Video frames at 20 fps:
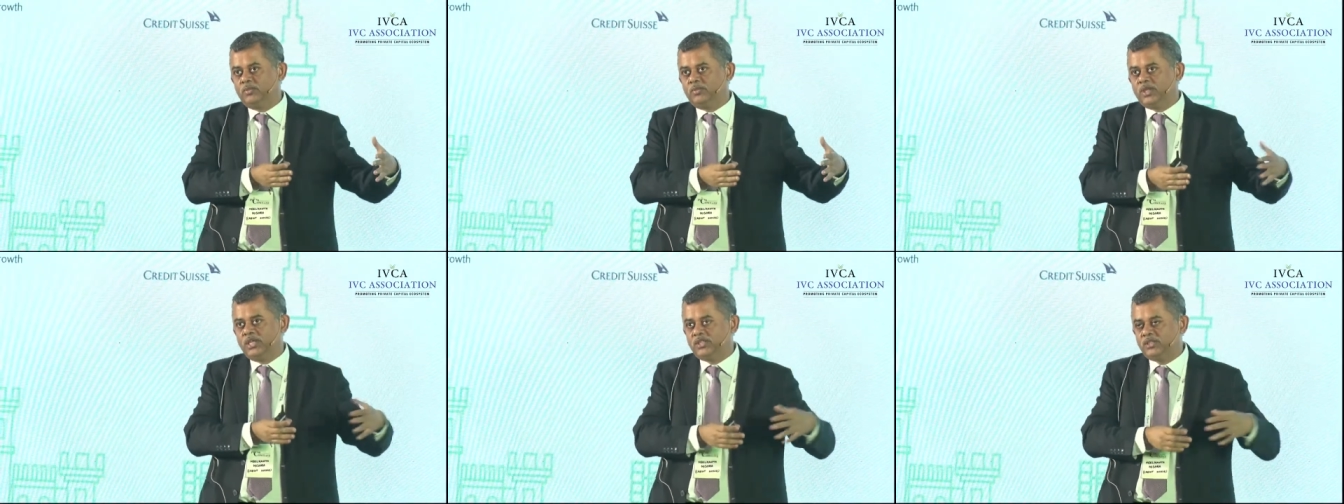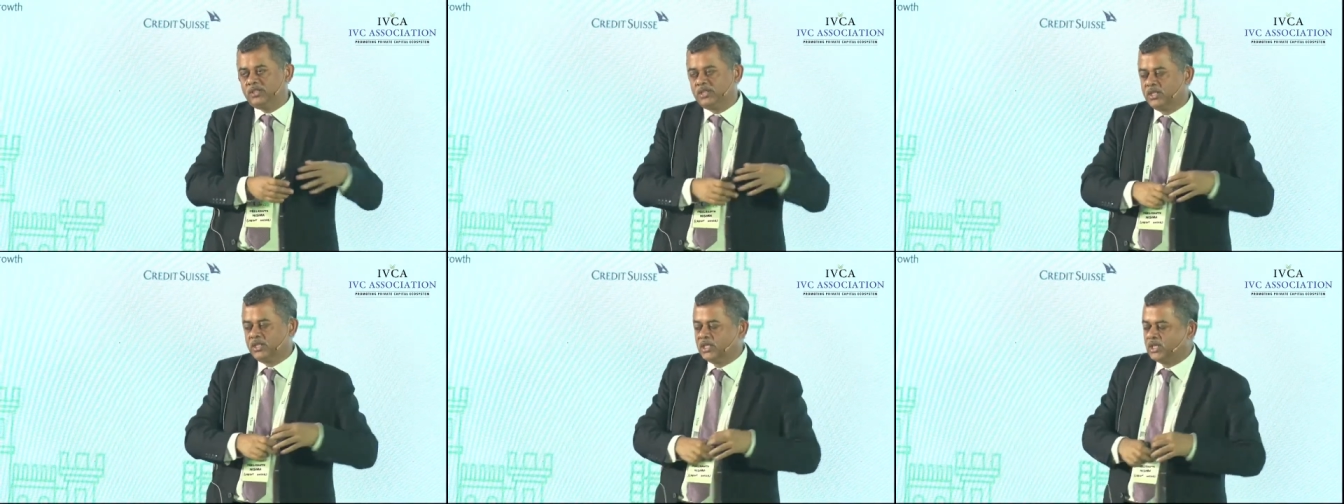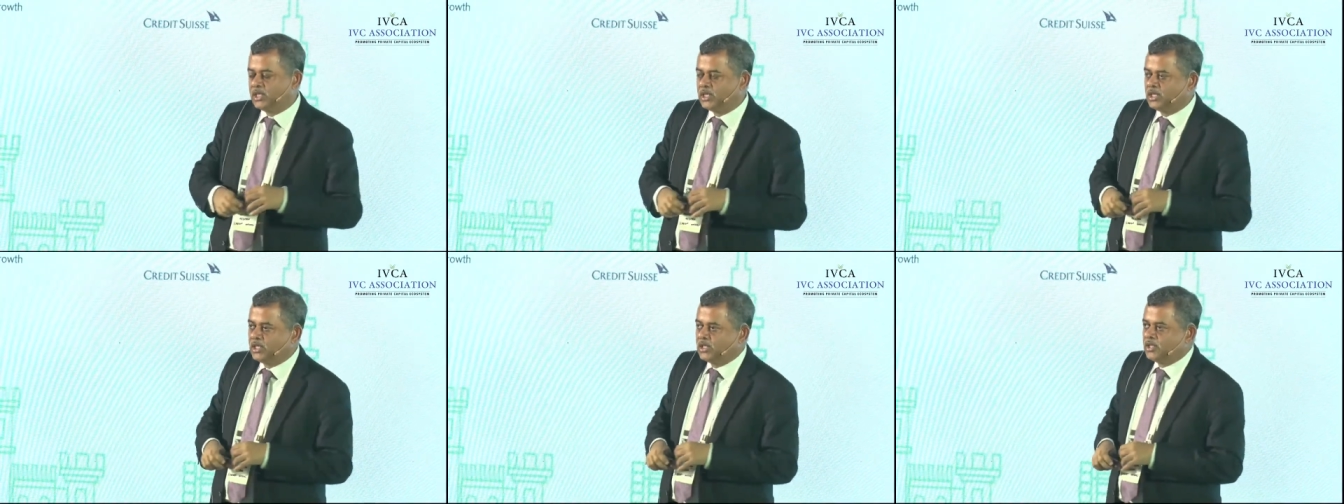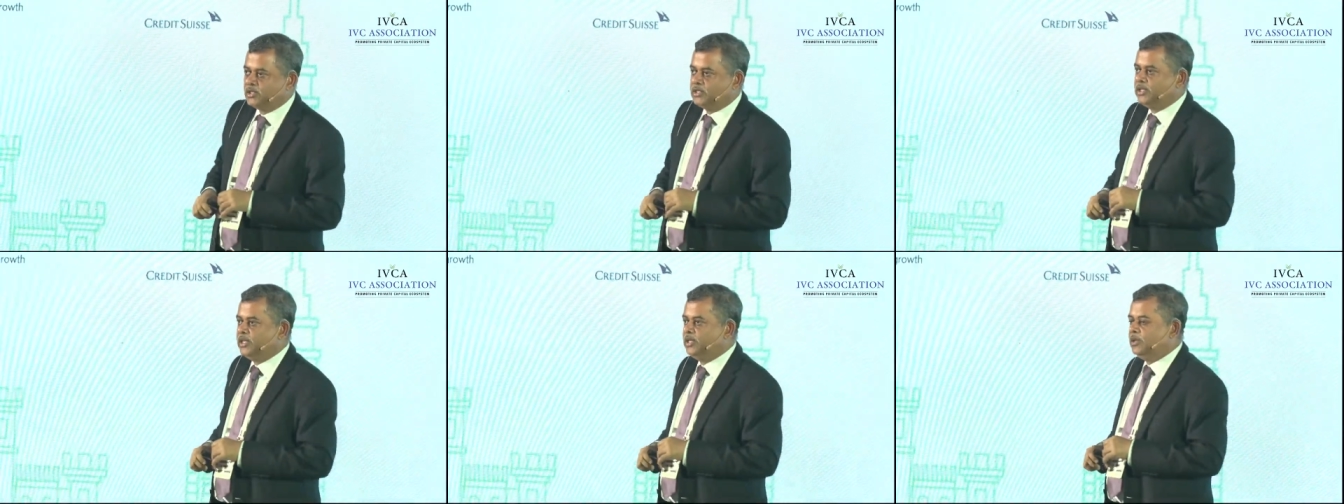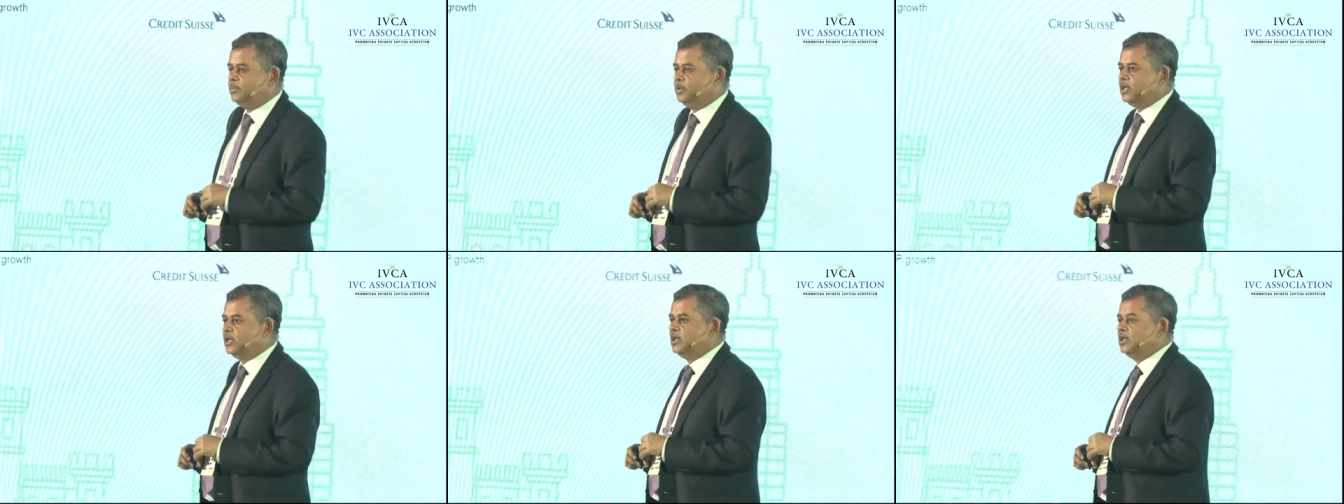is going to be very much
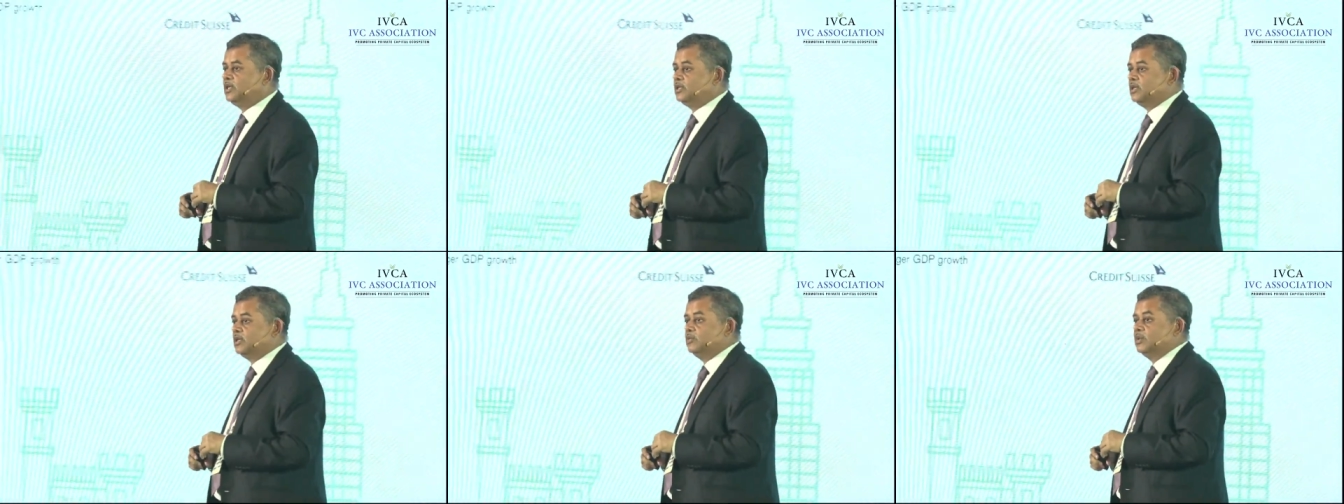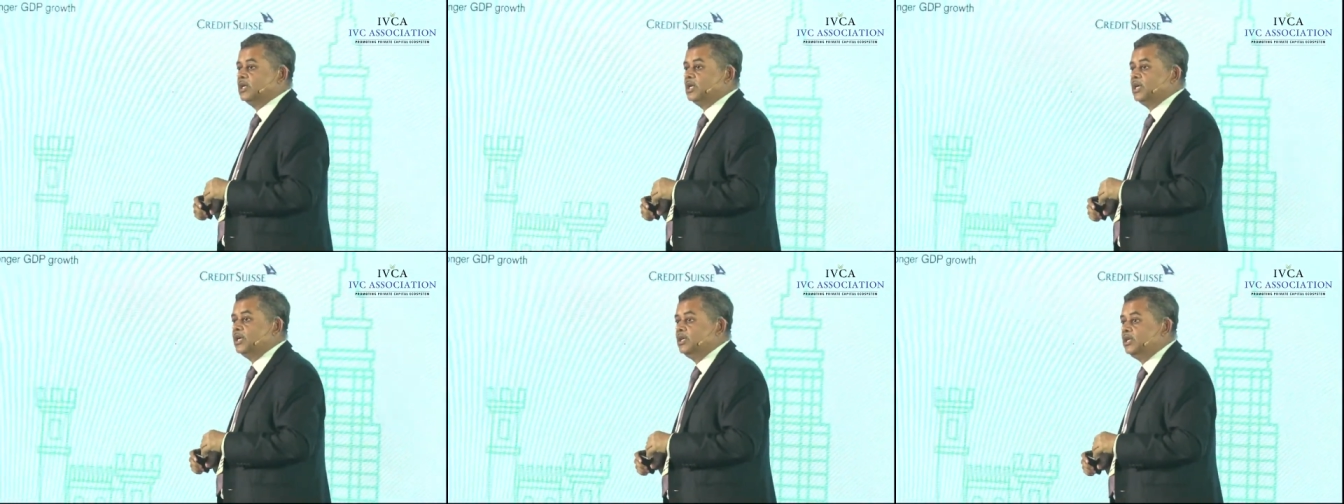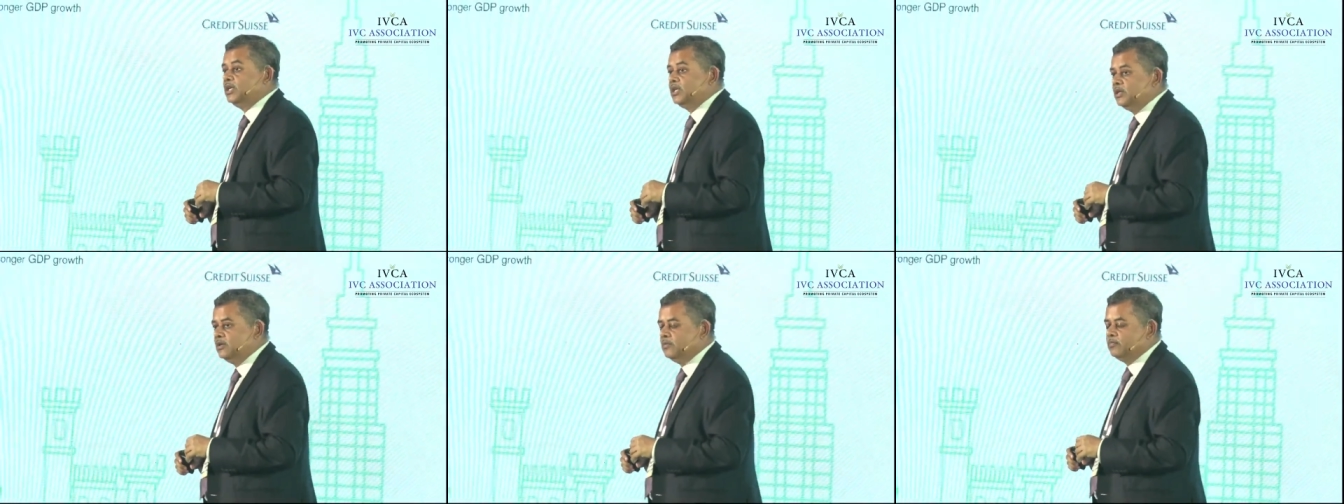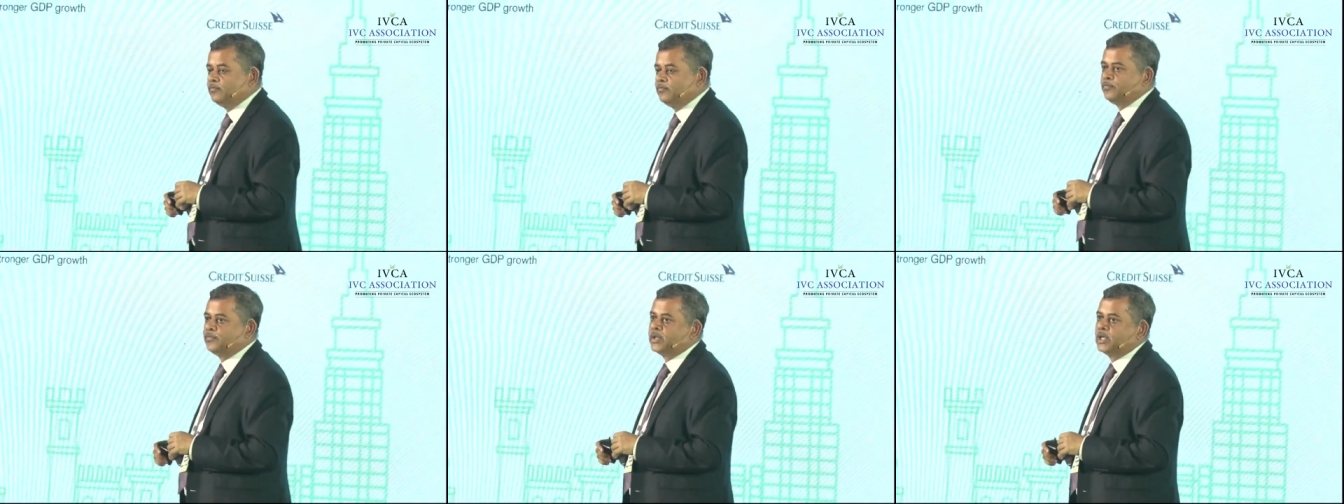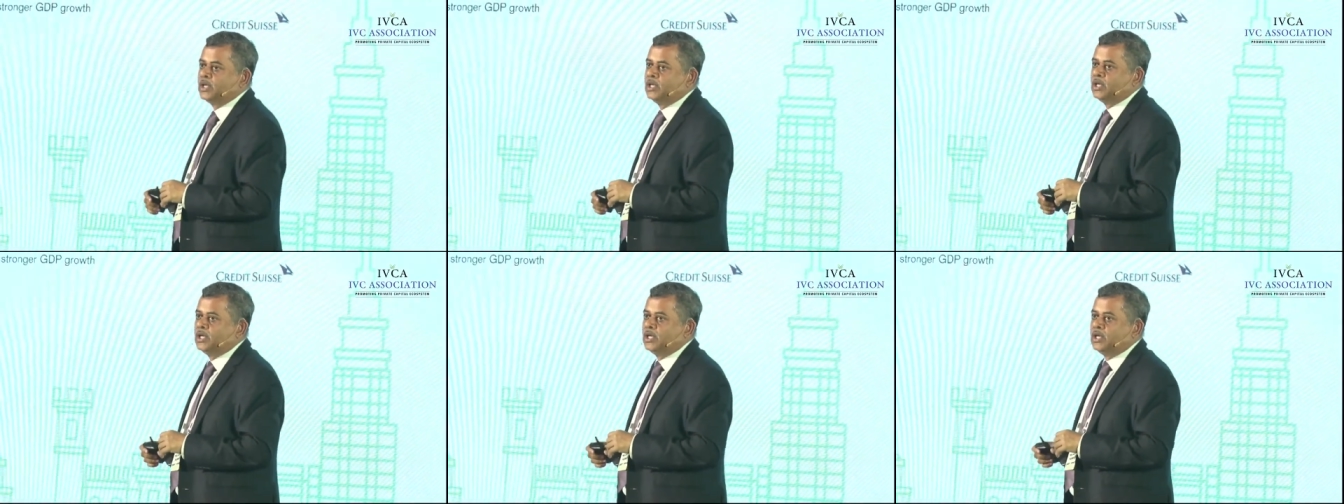the same as, or was very
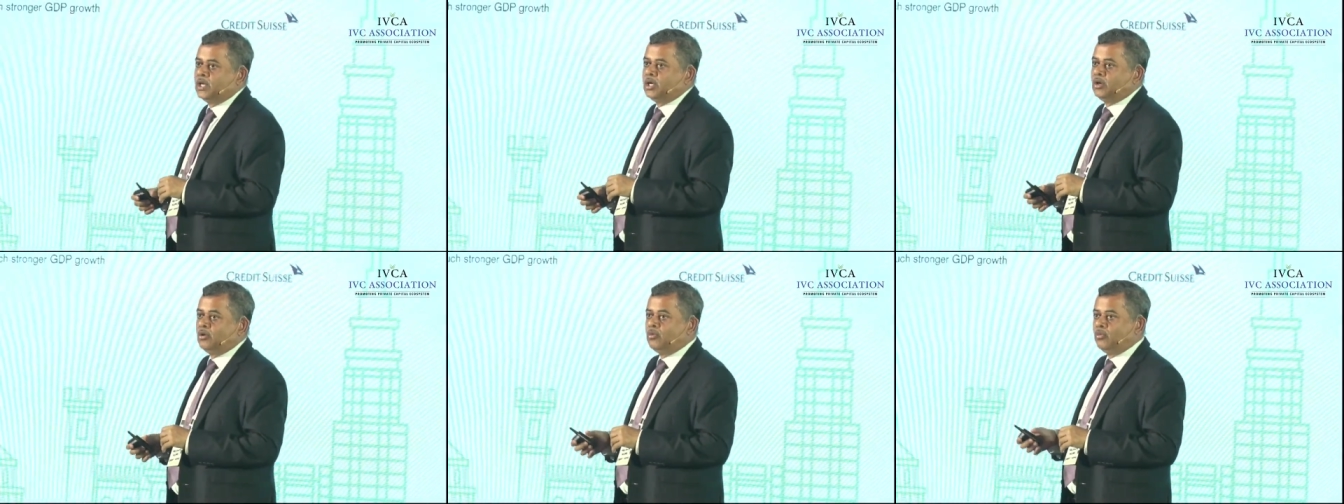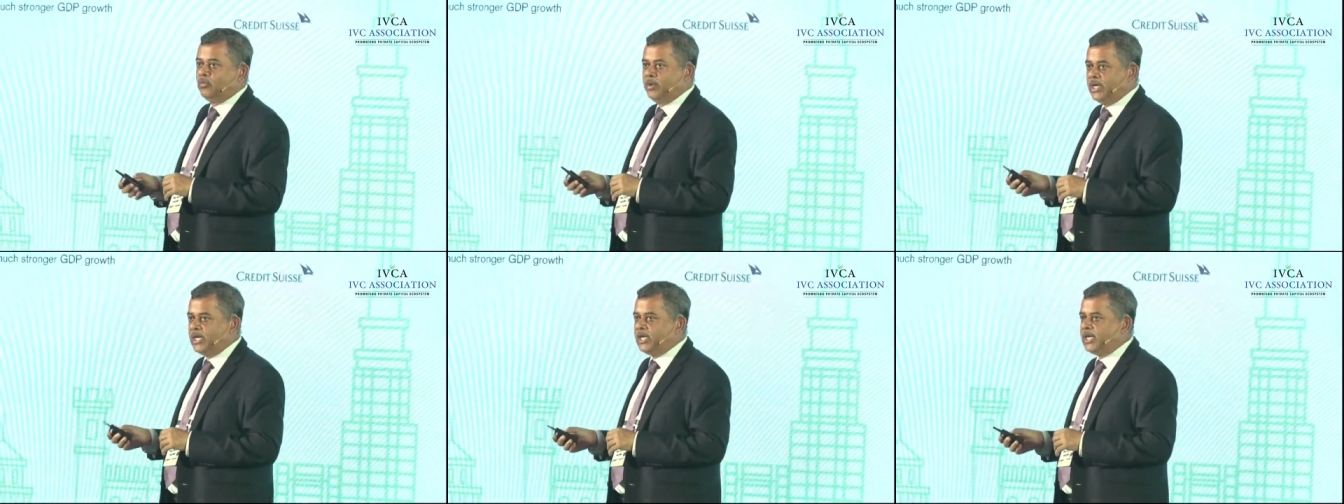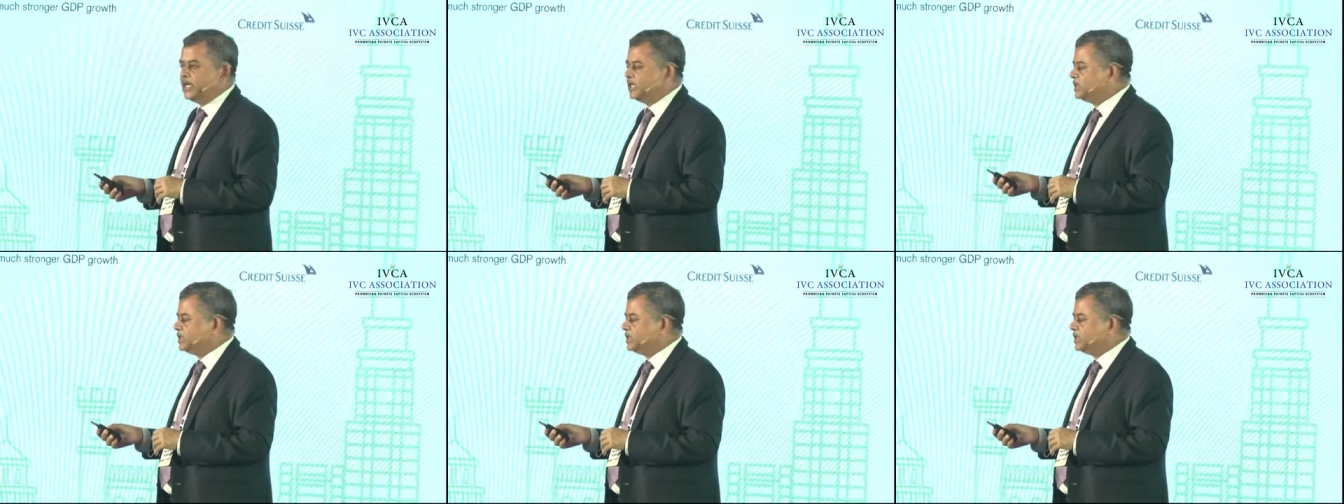much the same as